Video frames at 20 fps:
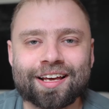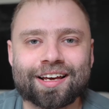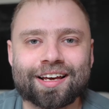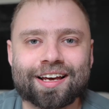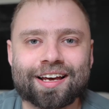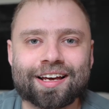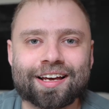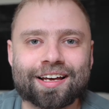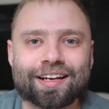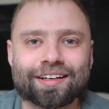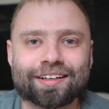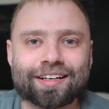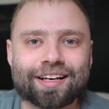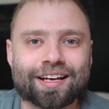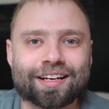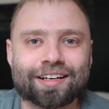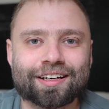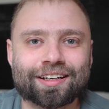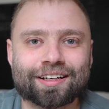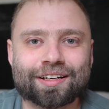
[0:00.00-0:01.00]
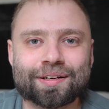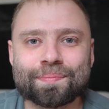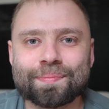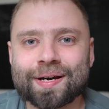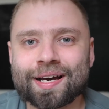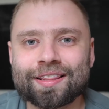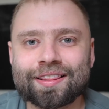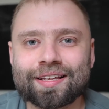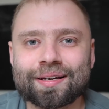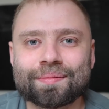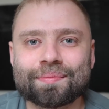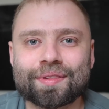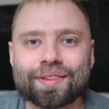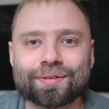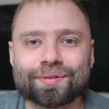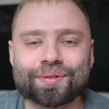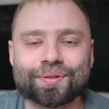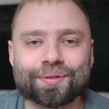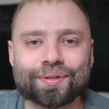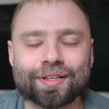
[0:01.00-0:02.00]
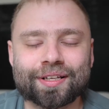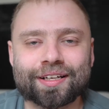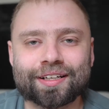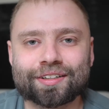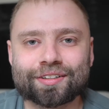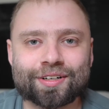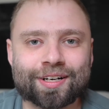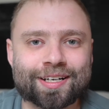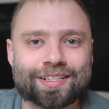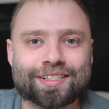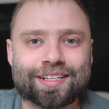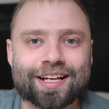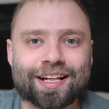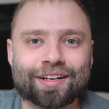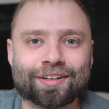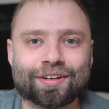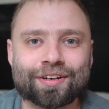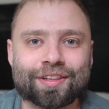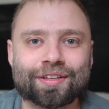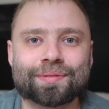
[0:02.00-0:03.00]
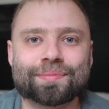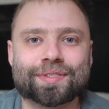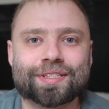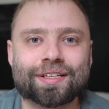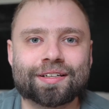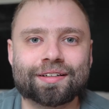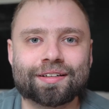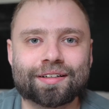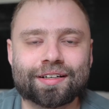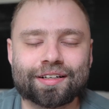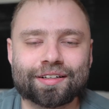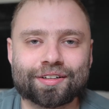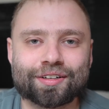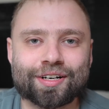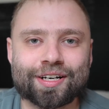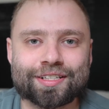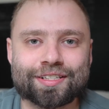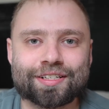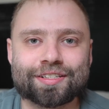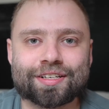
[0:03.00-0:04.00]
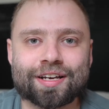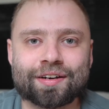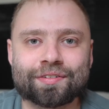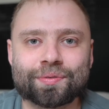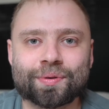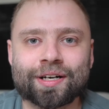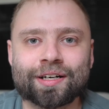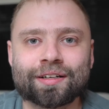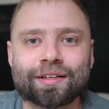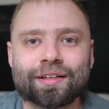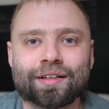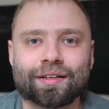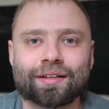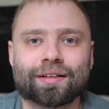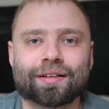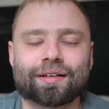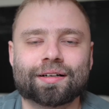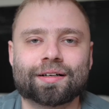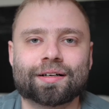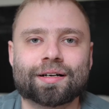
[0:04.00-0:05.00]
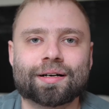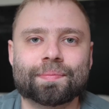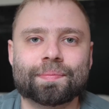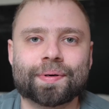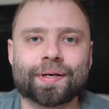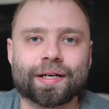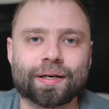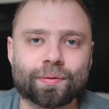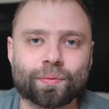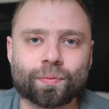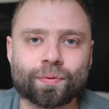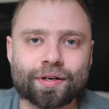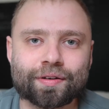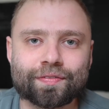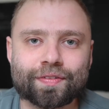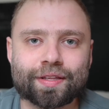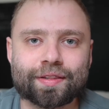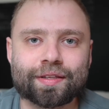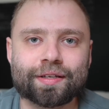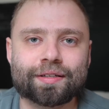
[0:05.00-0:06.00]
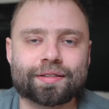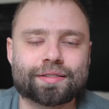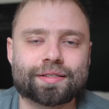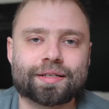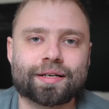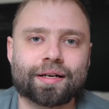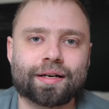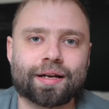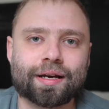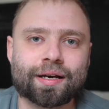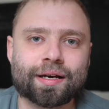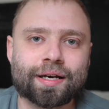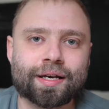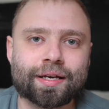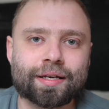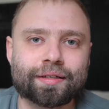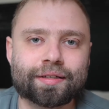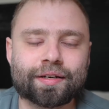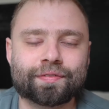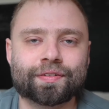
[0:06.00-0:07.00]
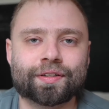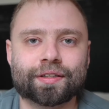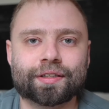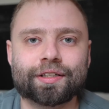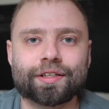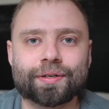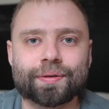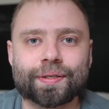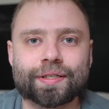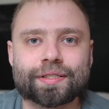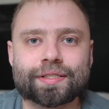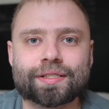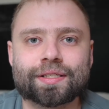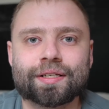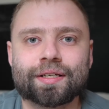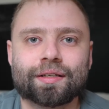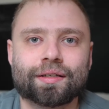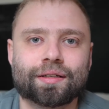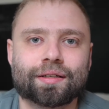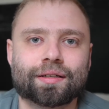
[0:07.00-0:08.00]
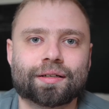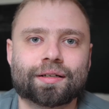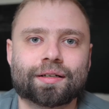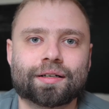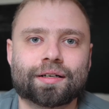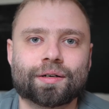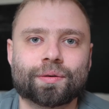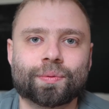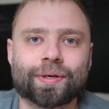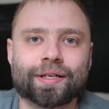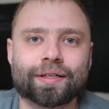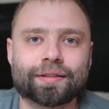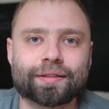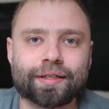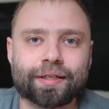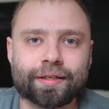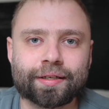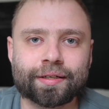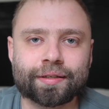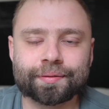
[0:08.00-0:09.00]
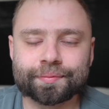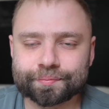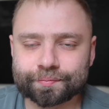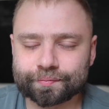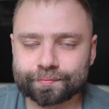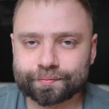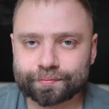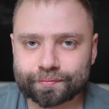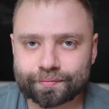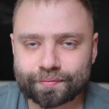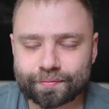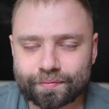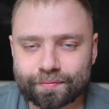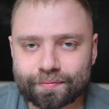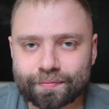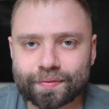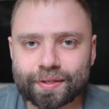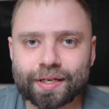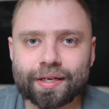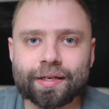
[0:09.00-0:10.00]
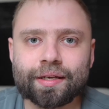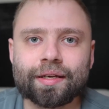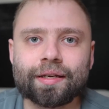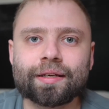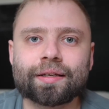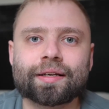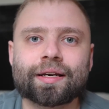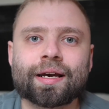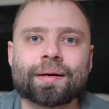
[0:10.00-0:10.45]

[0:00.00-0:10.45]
and kind of combine them through like crazy algorithms and crazy software. But one of the things that I definitely notice when taking a